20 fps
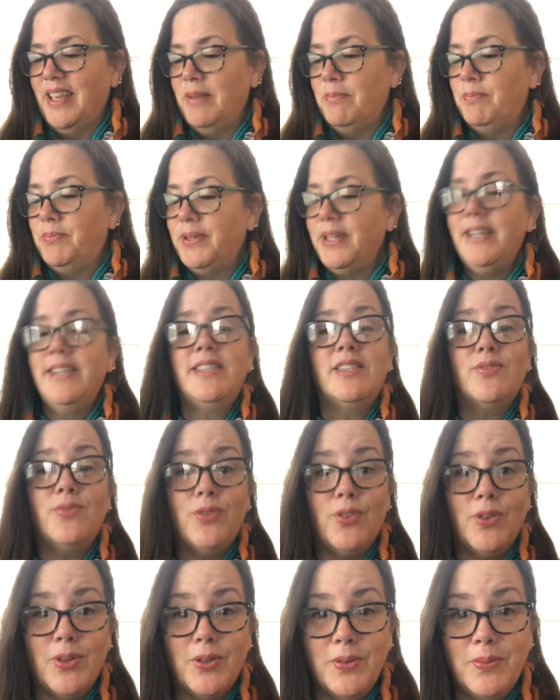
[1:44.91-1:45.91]

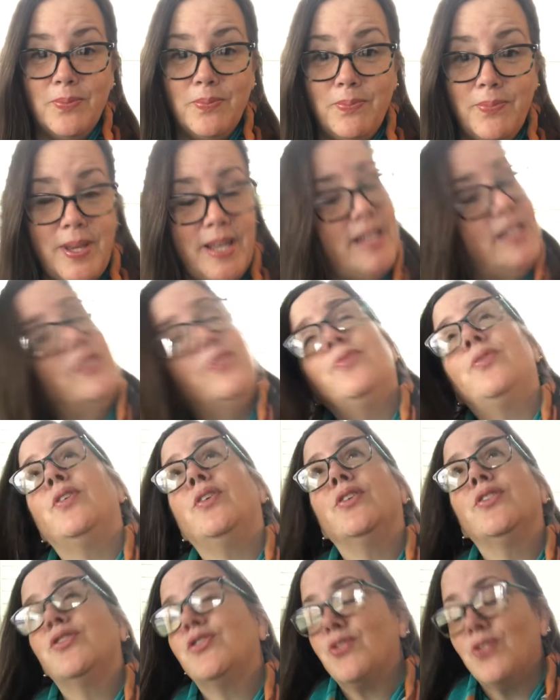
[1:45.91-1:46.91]
blissful,
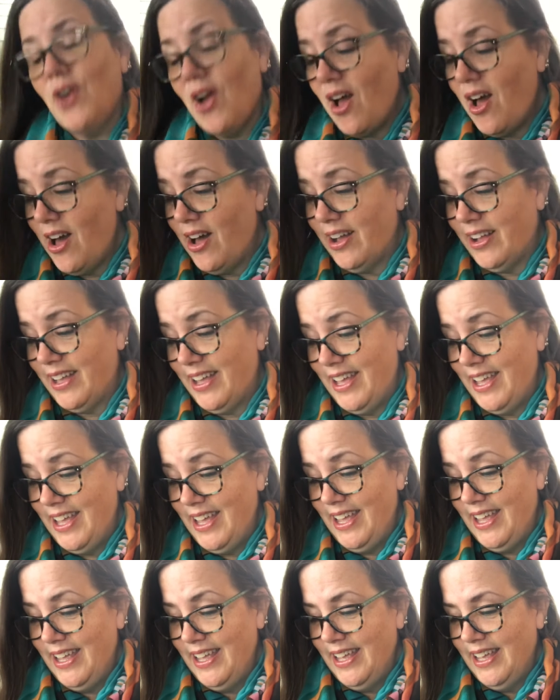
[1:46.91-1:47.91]
peaceful, strong,
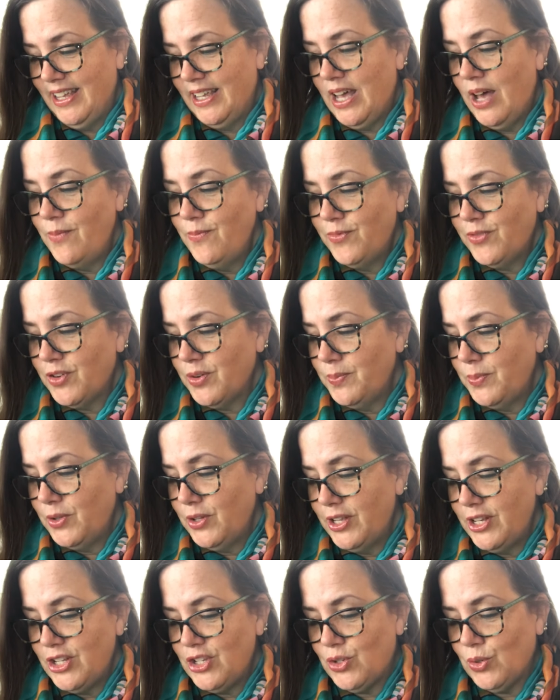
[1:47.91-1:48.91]
comfortable,
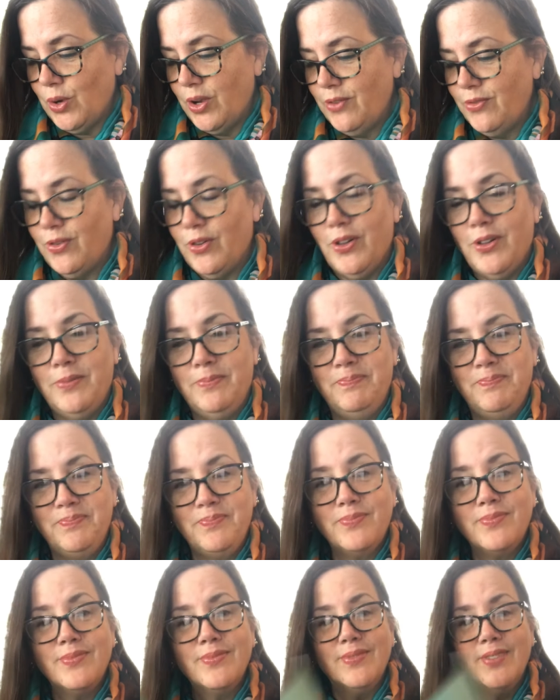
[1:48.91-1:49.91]
and joyful,
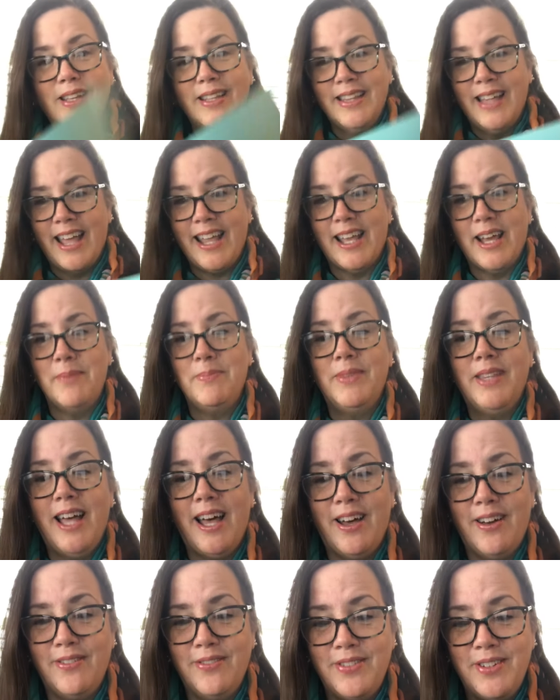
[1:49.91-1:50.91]
like I'm
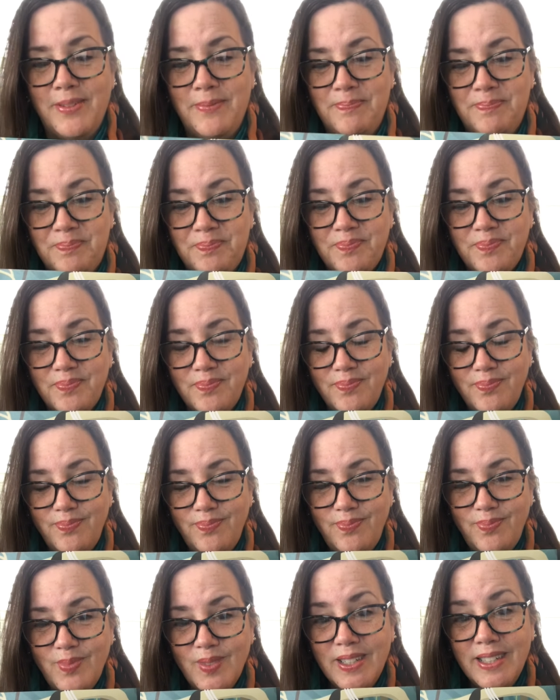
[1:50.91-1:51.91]
loved,
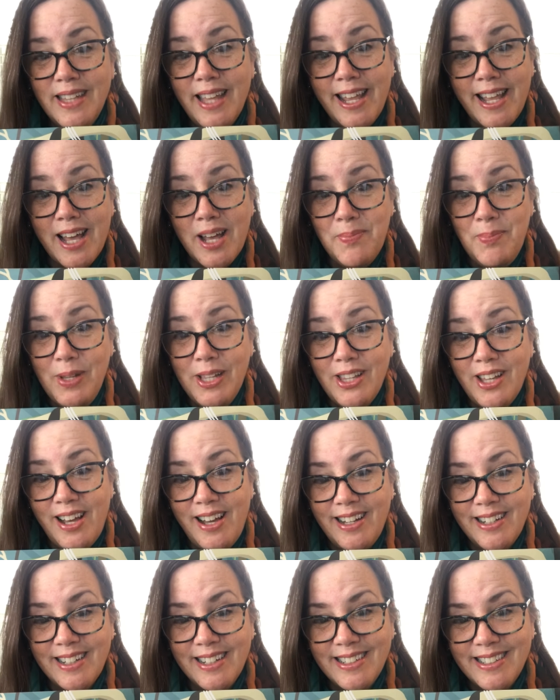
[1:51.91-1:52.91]
like I
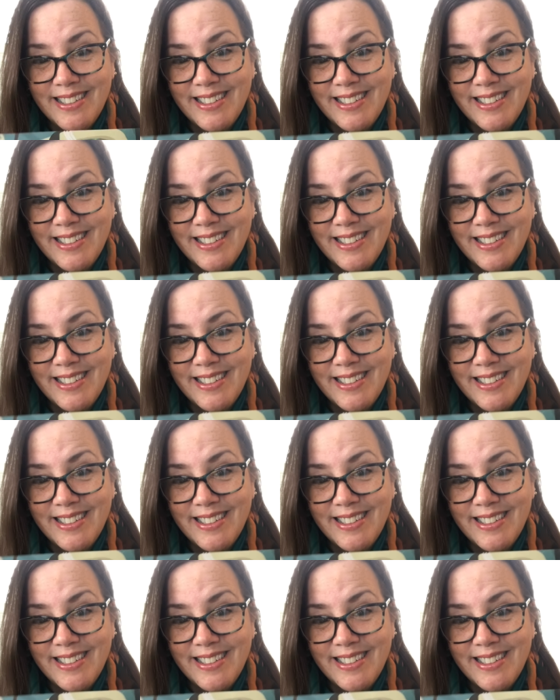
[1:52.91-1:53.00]
belong.